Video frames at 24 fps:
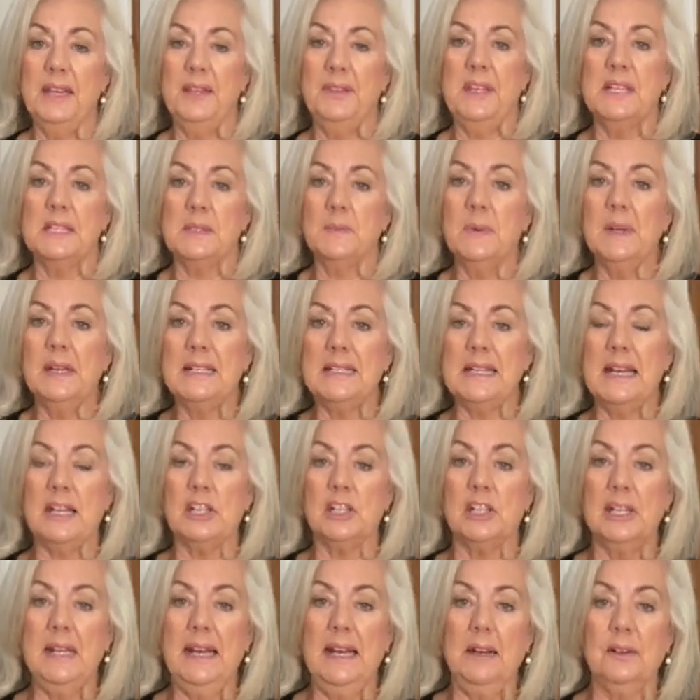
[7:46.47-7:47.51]
this one is
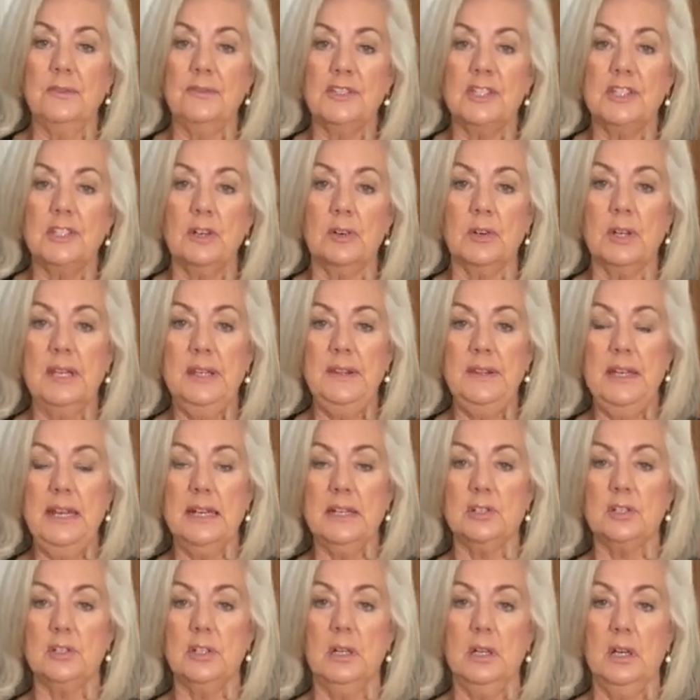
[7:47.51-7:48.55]
actually out of stock in the
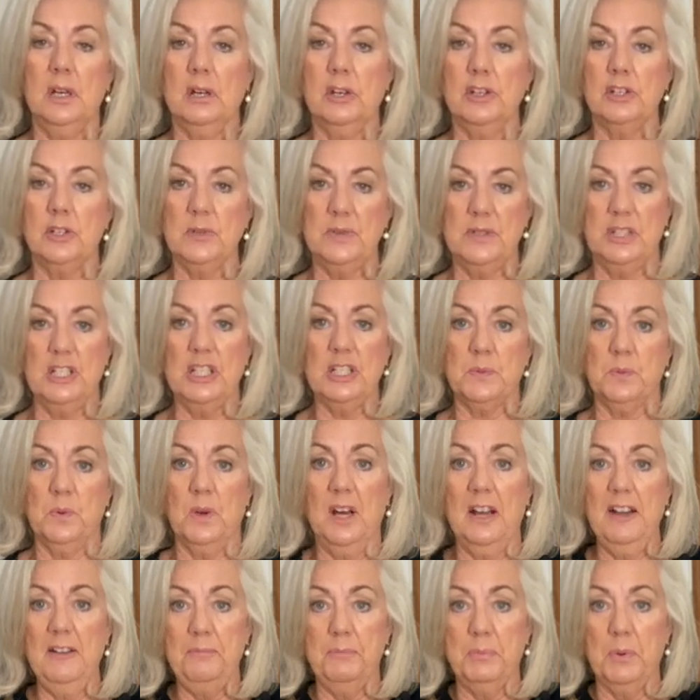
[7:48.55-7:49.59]
extra large, which is
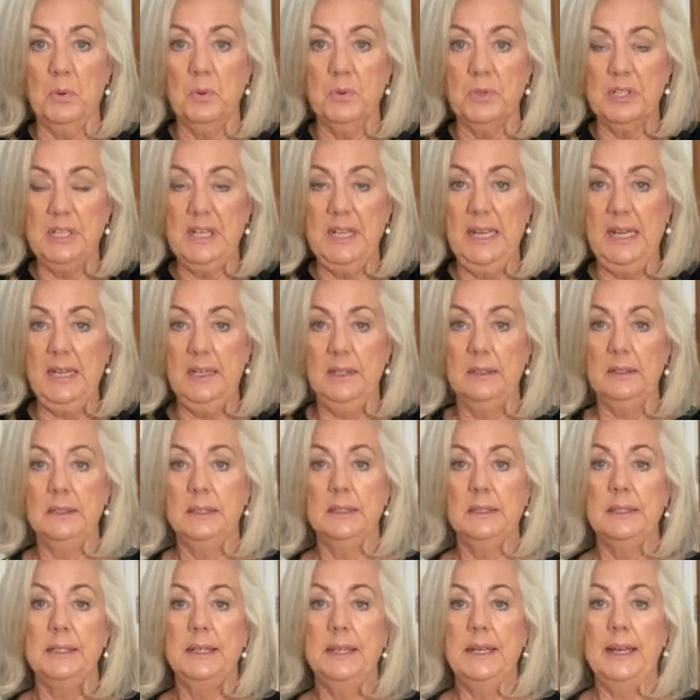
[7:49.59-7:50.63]
what I bought in.
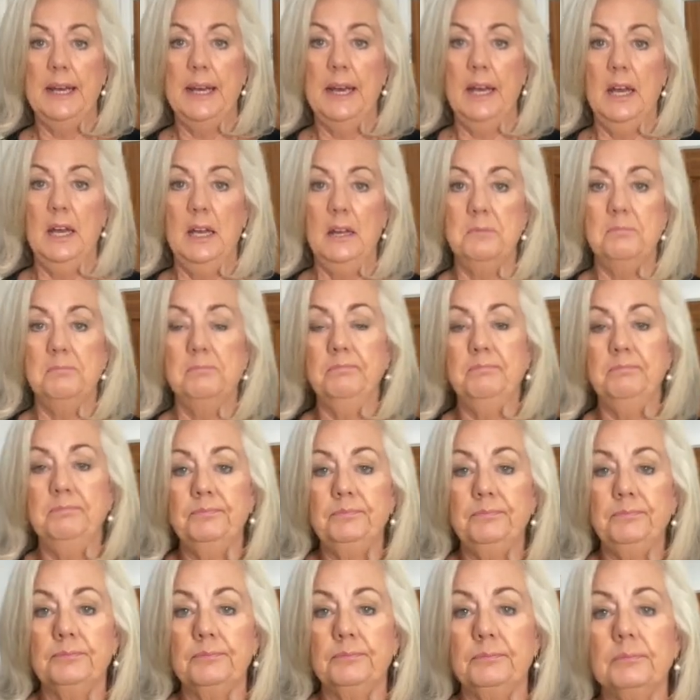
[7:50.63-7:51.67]

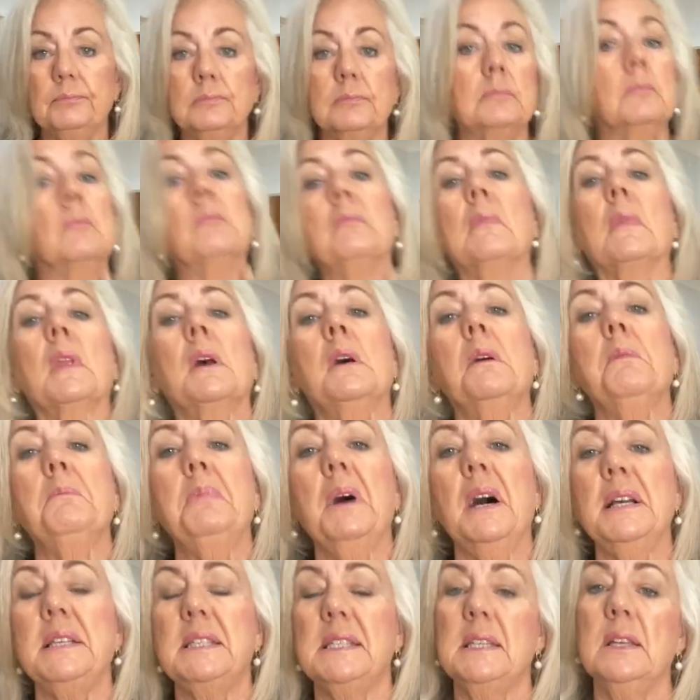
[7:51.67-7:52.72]
But
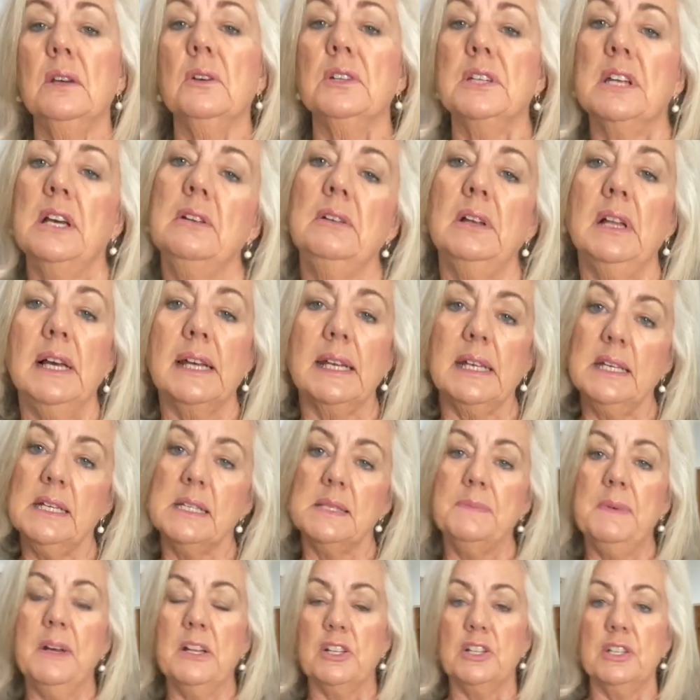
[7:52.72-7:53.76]
I still don't like it
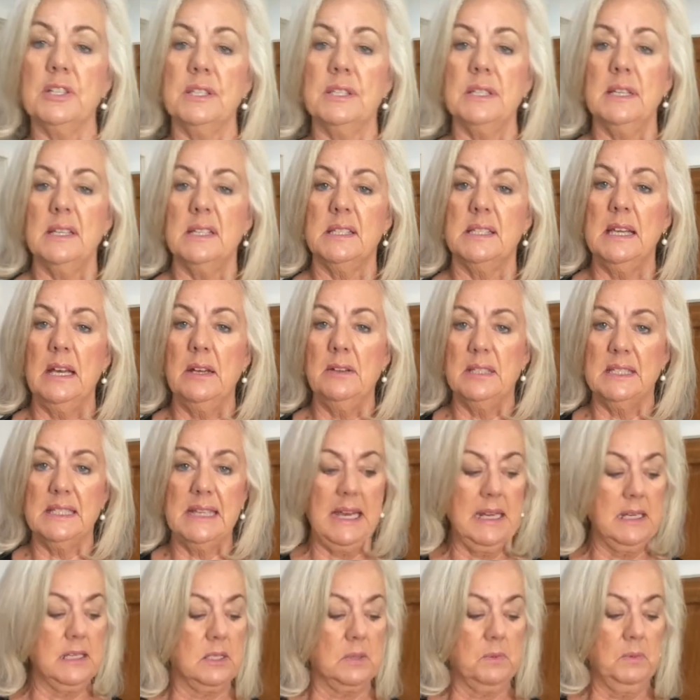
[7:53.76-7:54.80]
as much as the So
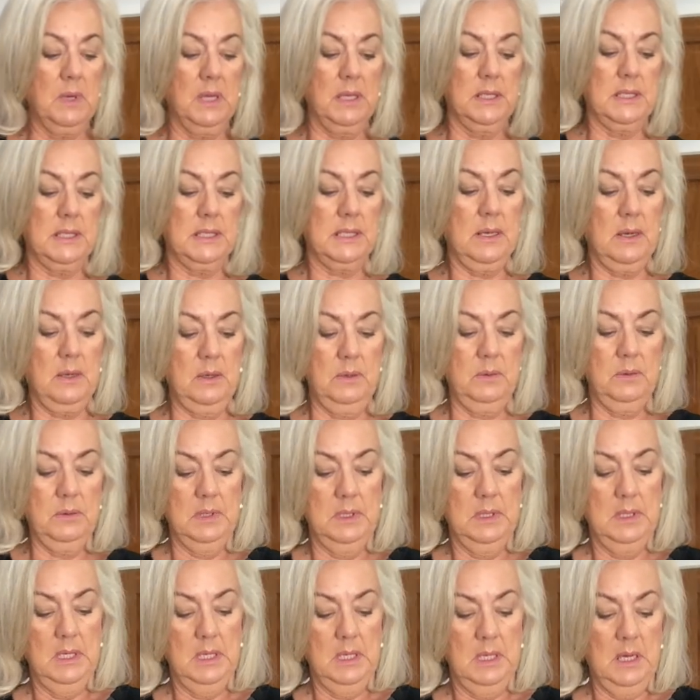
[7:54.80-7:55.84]
Sandra one. So
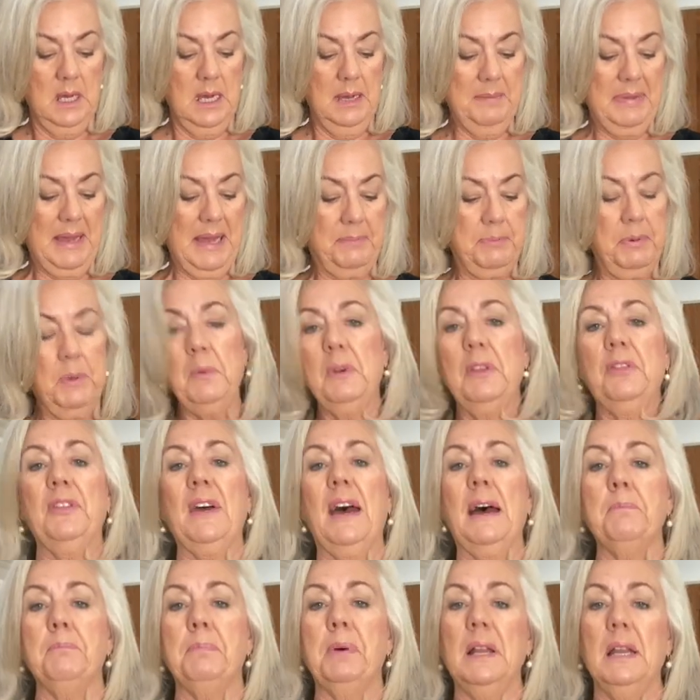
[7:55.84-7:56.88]
I'm happy with
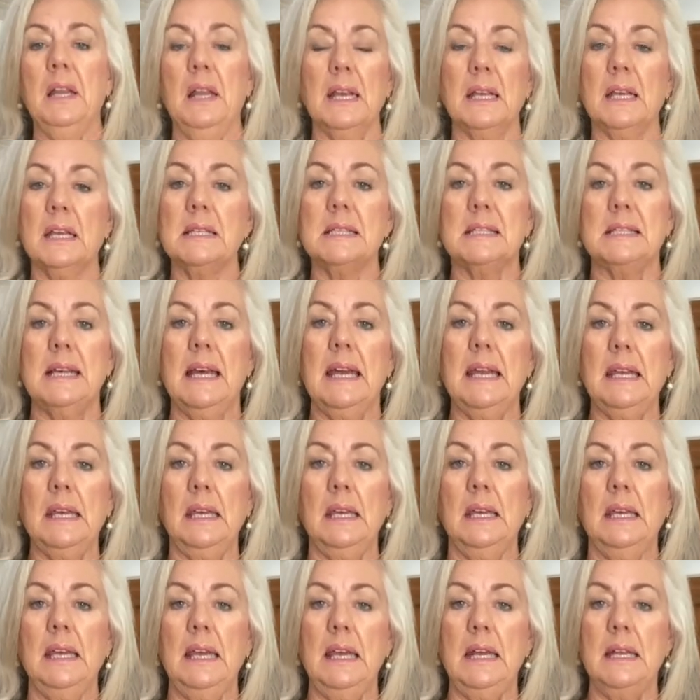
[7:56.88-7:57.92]
that. But like I
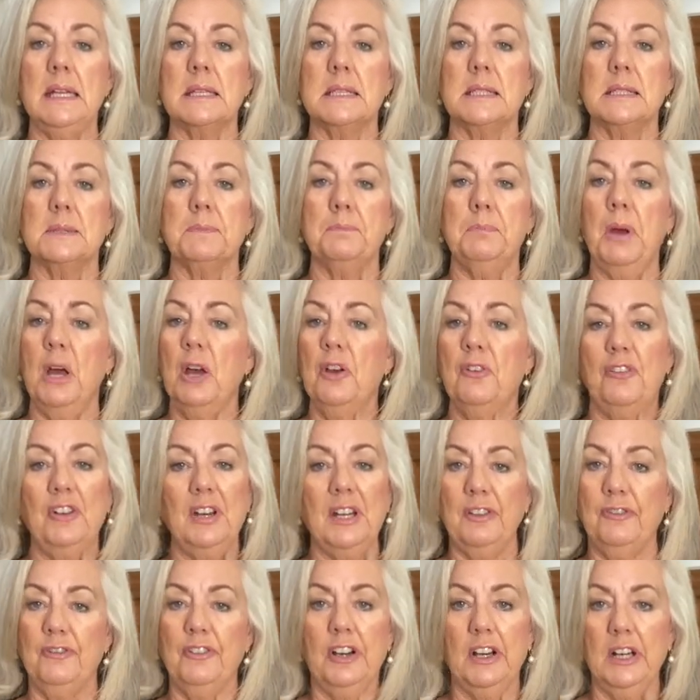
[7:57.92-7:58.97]
say, it's
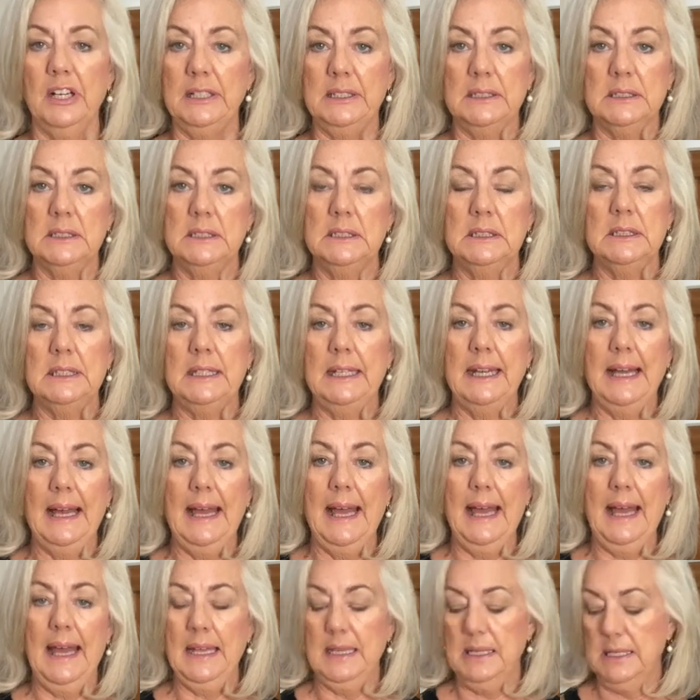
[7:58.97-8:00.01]
perfectly fine.
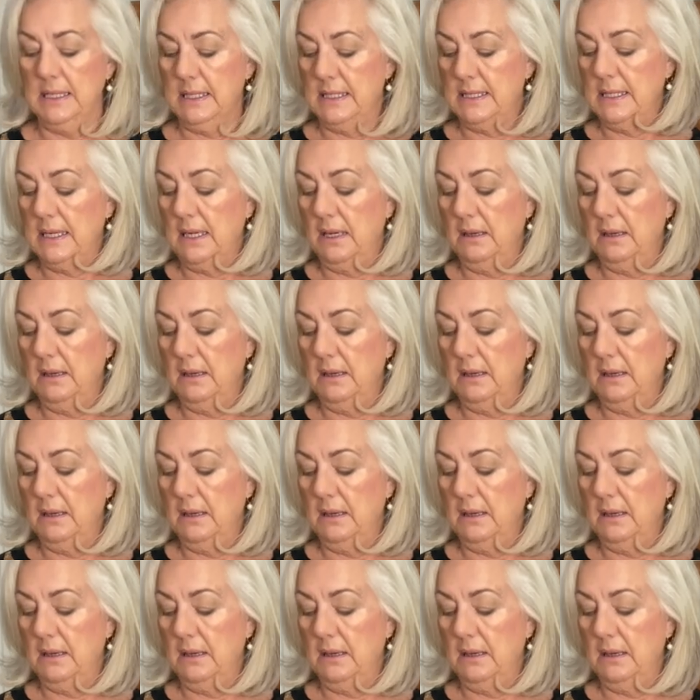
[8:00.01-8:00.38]
And